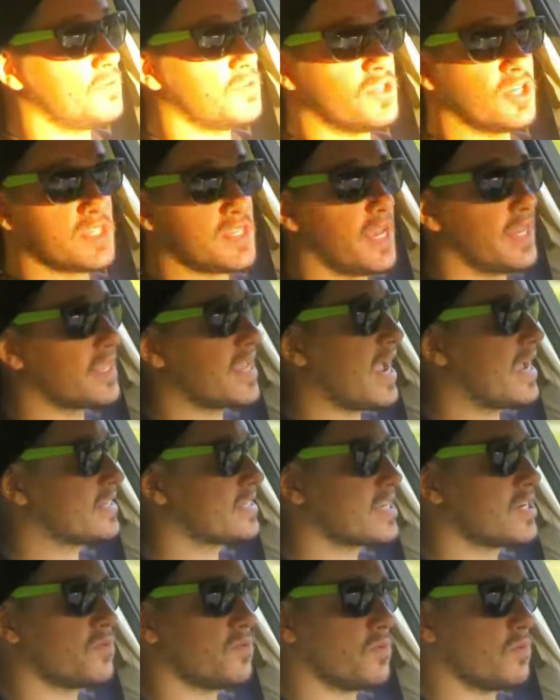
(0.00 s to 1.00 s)
just a head
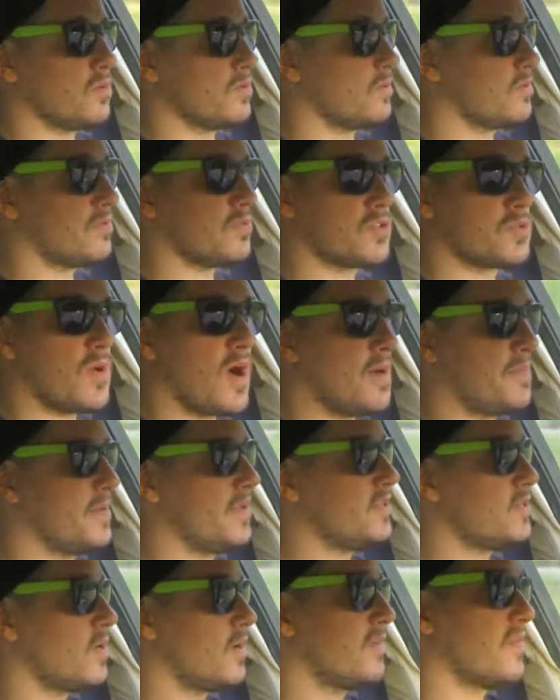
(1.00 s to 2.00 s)
gasket, we'll swap
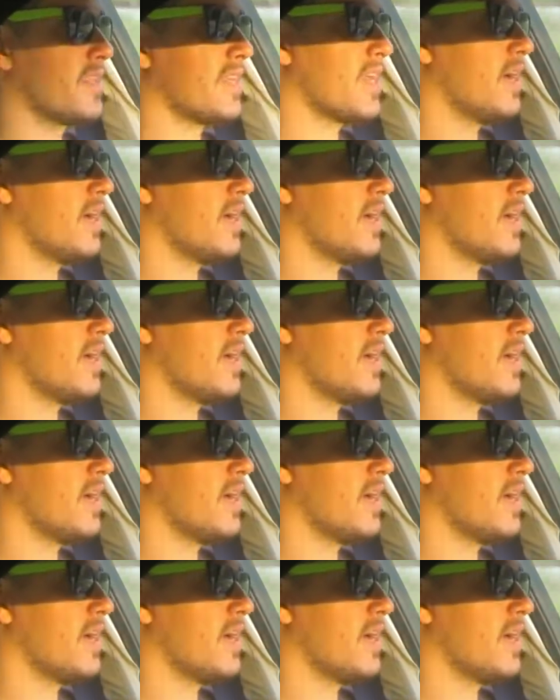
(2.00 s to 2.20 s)
it, do everything